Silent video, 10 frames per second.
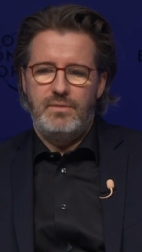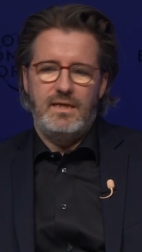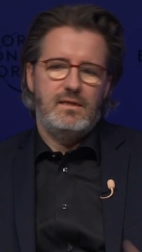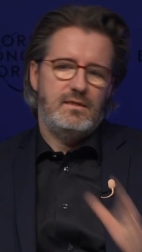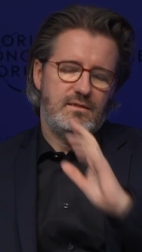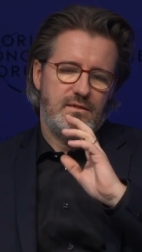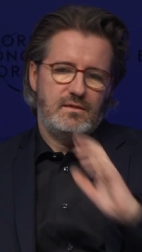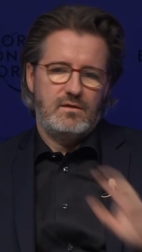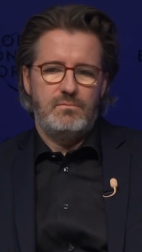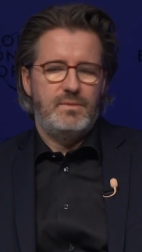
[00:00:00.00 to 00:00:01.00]
panels
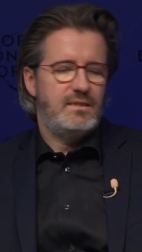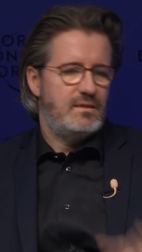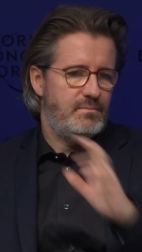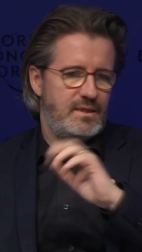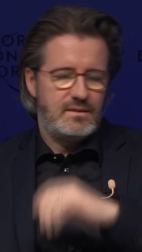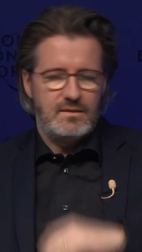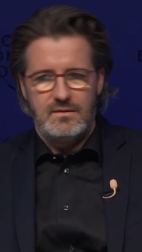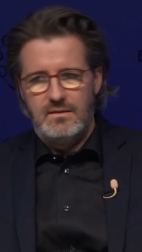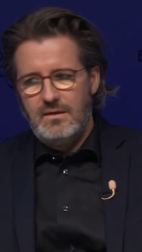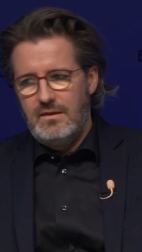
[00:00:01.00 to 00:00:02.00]
got better and better,